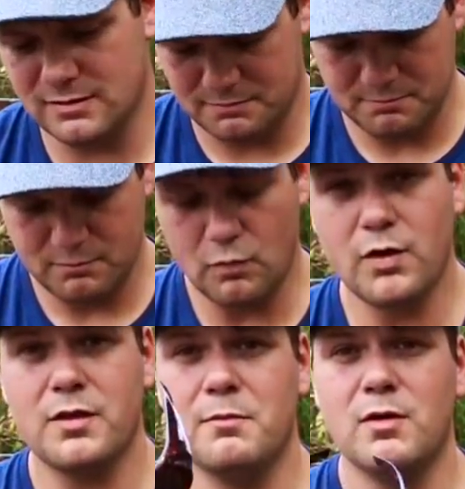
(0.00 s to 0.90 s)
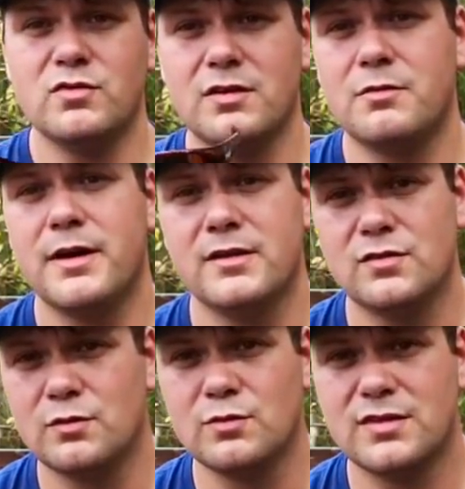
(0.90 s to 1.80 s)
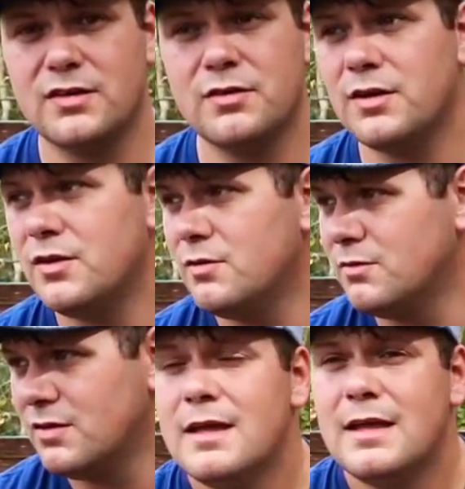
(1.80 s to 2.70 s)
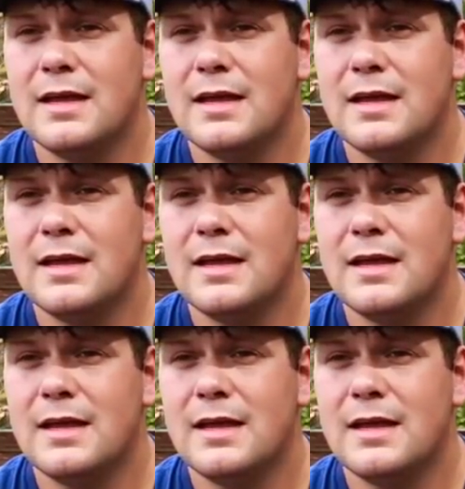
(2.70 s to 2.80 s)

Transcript: is one of the most underrated tools that you could use.